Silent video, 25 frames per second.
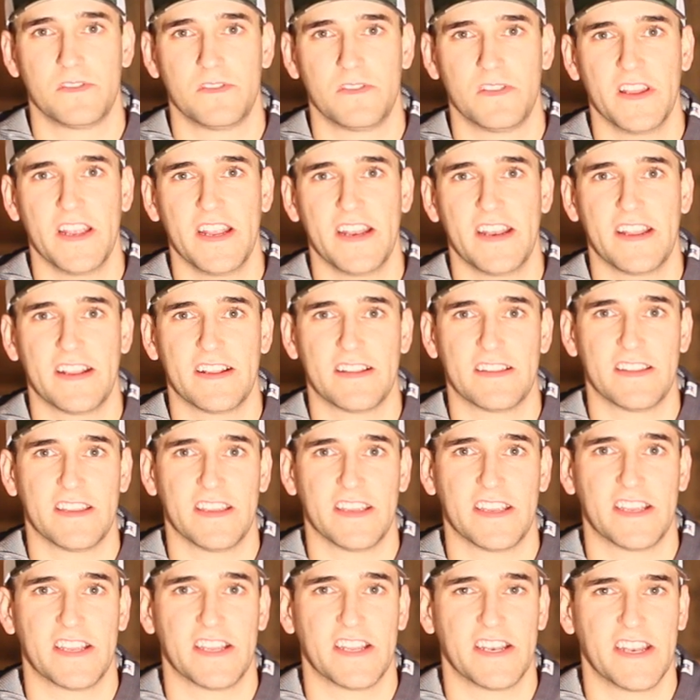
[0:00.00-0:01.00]
leading
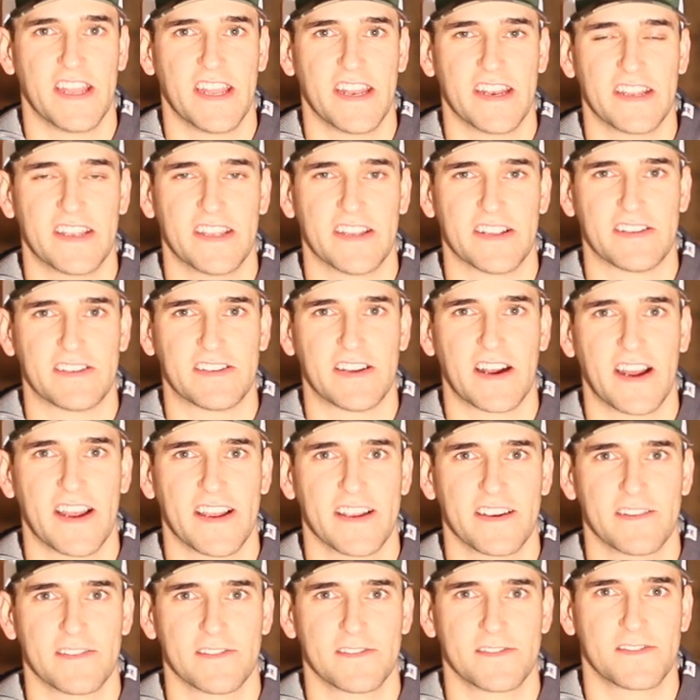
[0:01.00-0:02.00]
the Connecticut
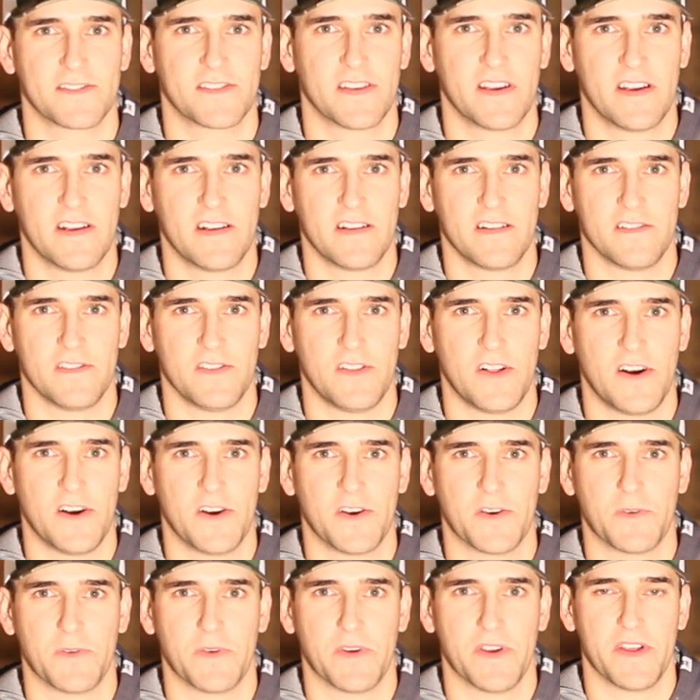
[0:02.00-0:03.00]
Tigers
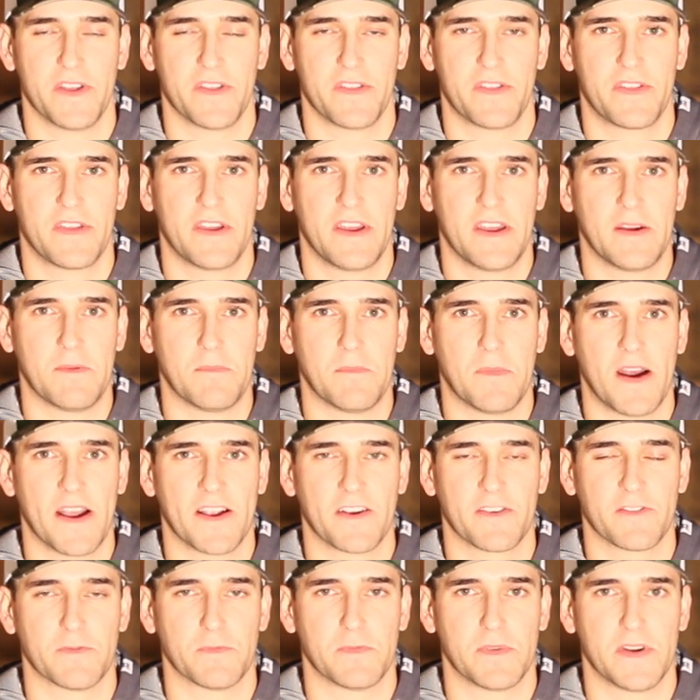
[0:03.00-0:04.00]
along with
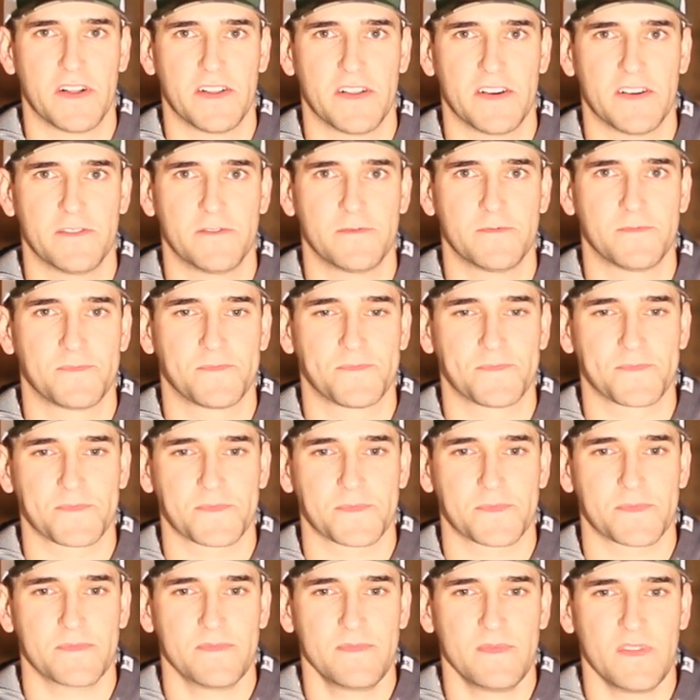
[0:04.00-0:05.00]
Mike Ribello.
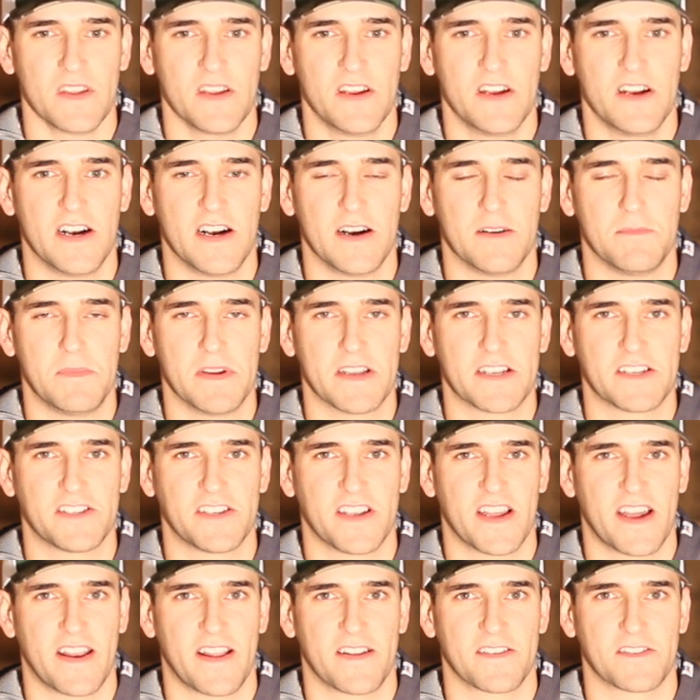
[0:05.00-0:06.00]
Big
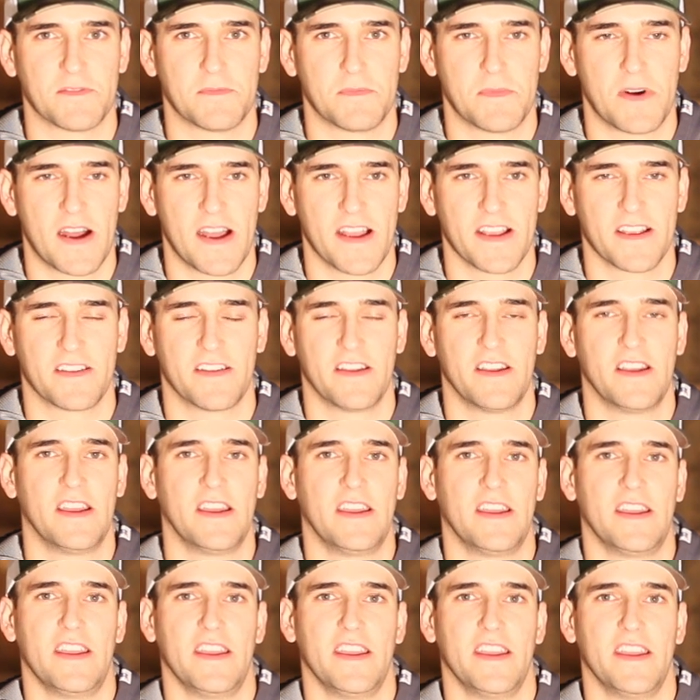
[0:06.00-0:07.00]
shout out to Mike
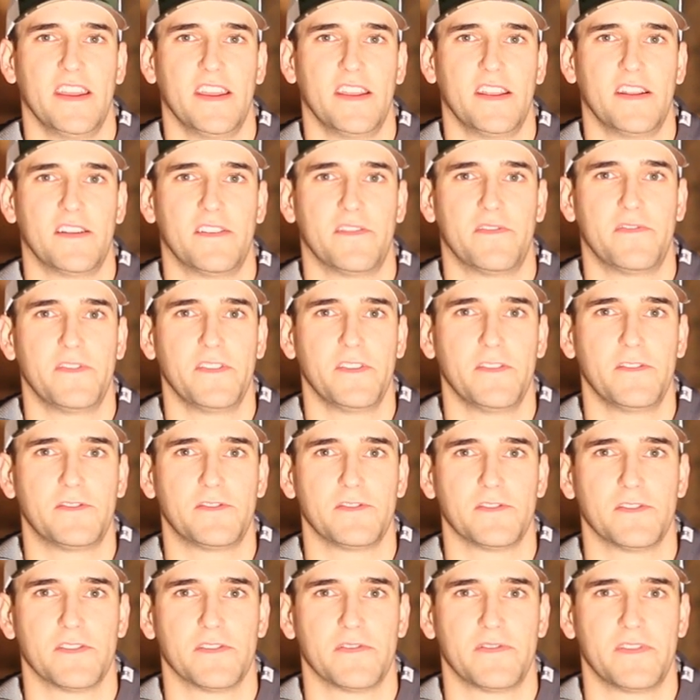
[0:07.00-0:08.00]
and the
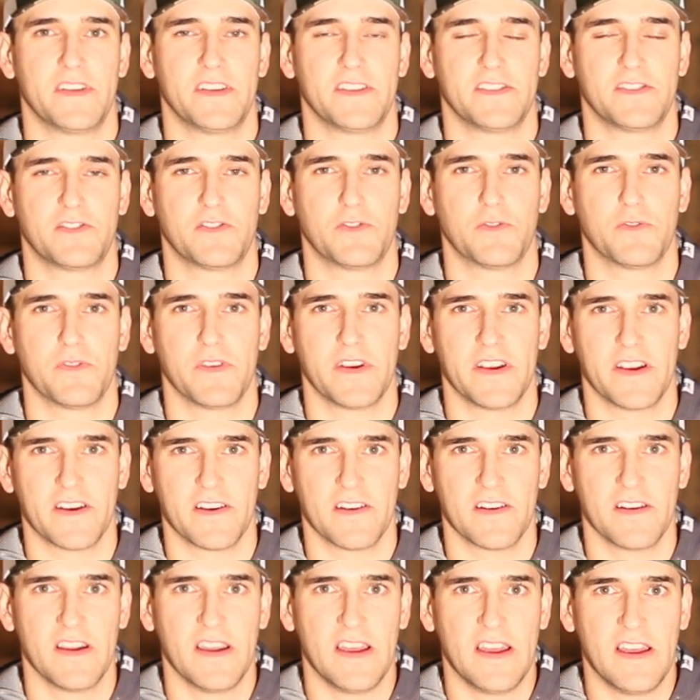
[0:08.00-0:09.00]
future of his
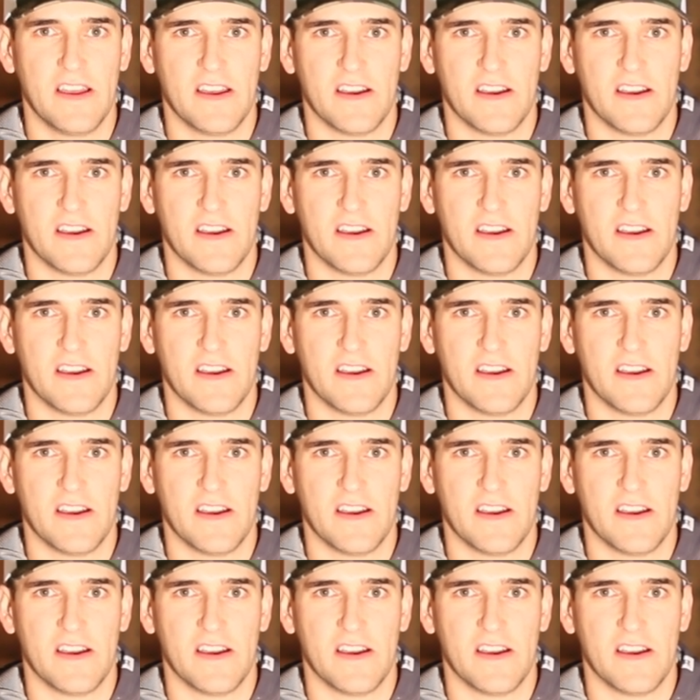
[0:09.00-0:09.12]
career.